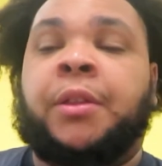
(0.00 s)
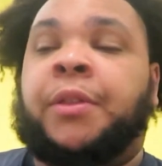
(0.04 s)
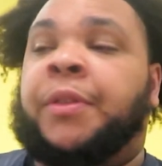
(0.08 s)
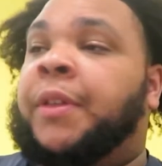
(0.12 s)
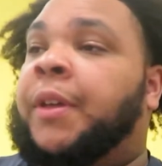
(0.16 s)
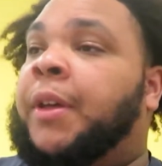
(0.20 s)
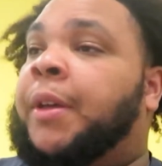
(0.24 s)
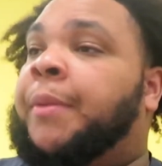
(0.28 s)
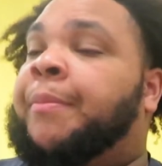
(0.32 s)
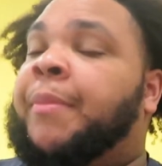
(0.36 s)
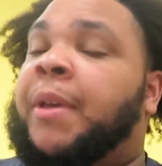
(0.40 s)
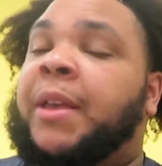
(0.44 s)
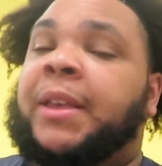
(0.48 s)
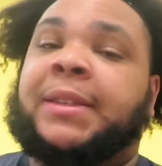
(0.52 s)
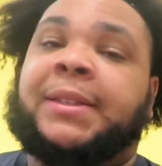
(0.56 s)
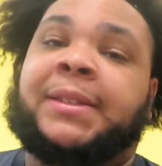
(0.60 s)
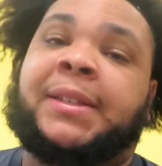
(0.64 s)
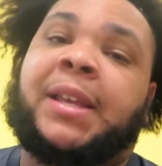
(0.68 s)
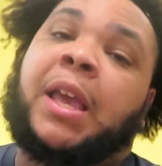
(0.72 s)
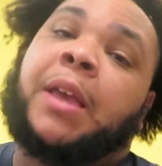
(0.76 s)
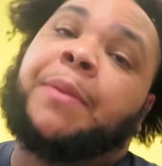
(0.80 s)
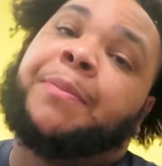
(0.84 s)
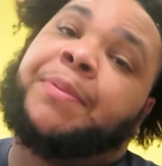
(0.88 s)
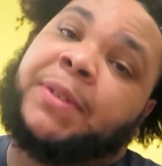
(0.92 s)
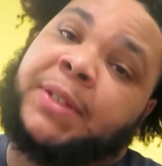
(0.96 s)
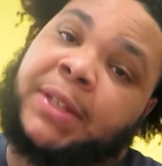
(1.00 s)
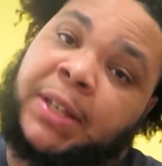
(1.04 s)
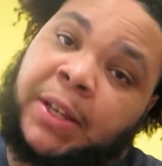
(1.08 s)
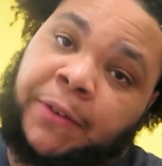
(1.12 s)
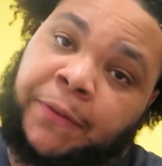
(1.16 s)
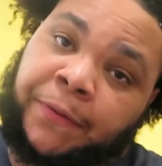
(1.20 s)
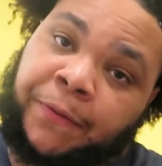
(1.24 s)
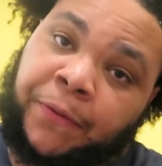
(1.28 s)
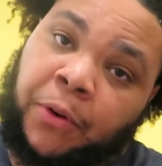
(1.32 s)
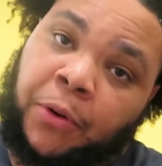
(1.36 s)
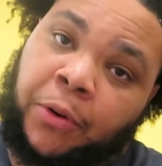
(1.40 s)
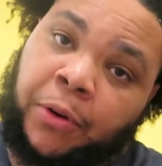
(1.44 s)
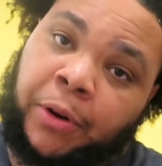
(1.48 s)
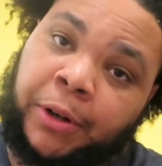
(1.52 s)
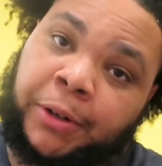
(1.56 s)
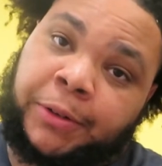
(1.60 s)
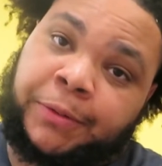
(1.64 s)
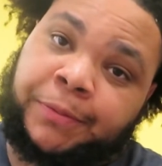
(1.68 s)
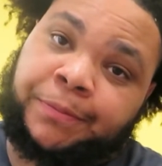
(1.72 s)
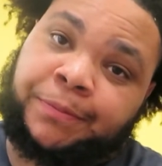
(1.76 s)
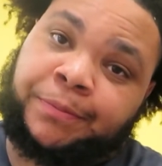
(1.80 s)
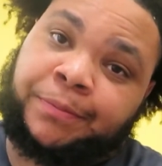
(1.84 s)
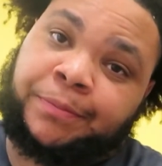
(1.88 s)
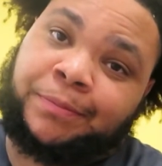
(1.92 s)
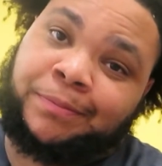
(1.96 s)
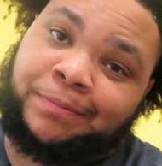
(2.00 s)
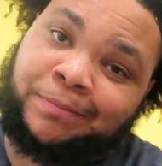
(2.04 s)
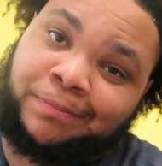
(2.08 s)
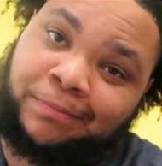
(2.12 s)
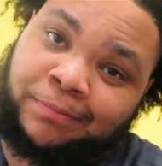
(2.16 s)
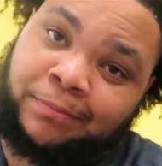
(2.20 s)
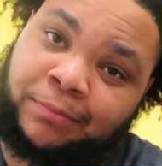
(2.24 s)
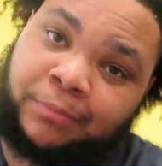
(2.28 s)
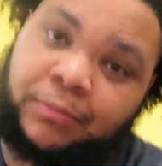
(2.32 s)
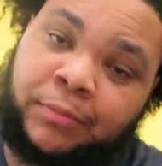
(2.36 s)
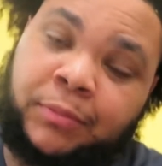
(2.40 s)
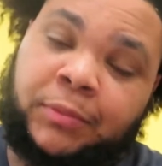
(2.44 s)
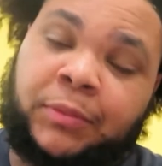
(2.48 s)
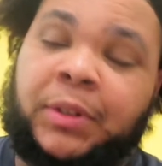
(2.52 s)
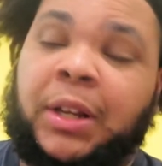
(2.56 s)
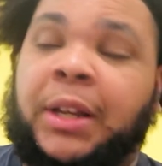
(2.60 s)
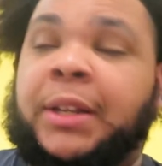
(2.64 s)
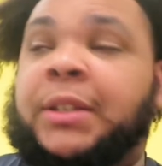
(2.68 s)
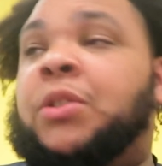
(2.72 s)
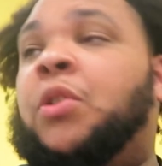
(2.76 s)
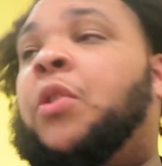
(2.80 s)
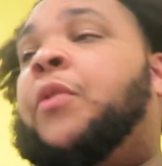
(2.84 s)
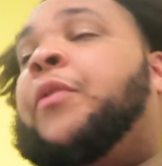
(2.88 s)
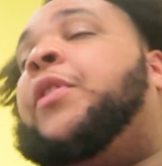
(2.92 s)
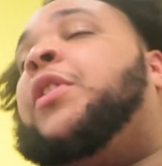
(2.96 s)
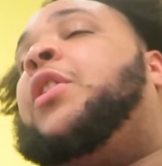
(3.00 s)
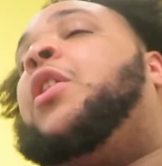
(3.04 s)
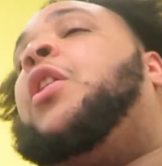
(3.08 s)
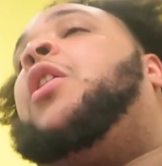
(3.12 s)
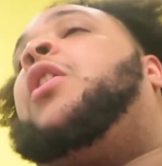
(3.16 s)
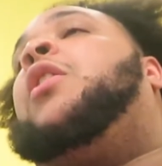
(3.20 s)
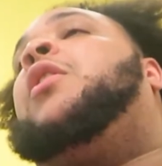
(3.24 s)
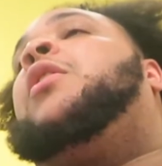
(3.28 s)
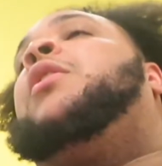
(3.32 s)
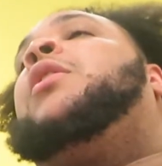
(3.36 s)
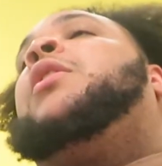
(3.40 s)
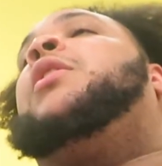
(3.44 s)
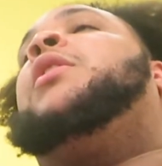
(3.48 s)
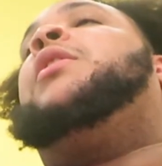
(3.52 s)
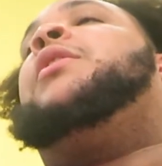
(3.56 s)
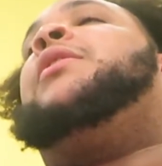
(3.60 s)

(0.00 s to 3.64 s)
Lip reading: the mixtape C4. It's over, y'all.